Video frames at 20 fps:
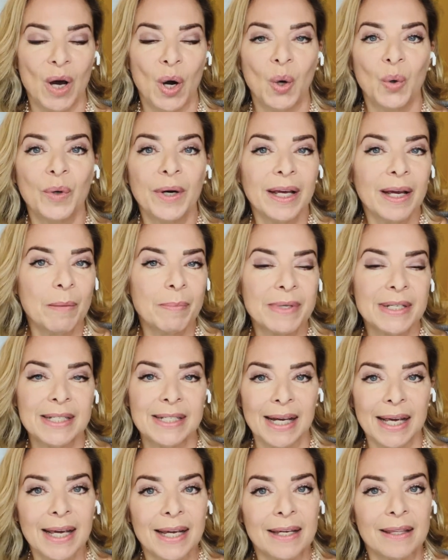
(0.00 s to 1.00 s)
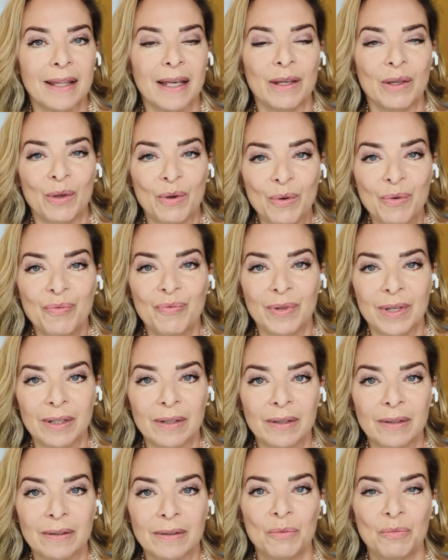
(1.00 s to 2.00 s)
owning a mistake that you
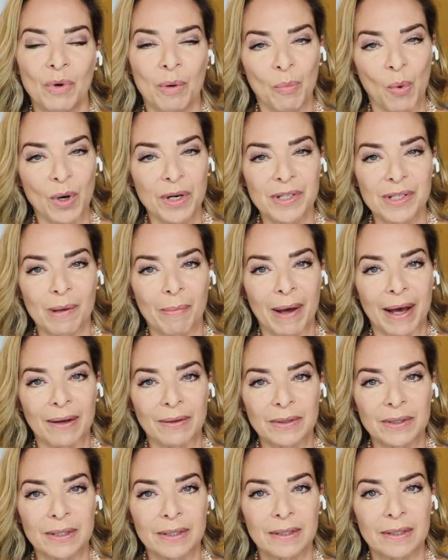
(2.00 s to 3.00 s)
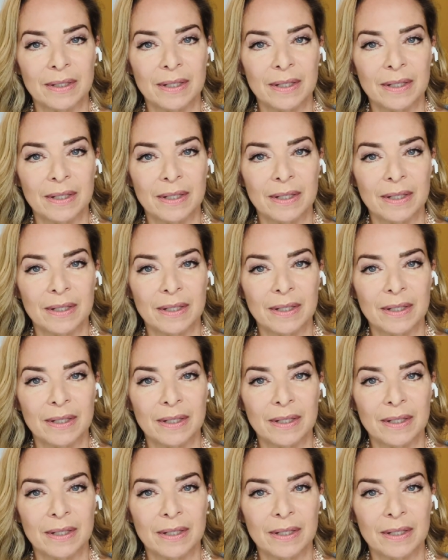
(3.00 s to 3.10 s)
feel remorse about.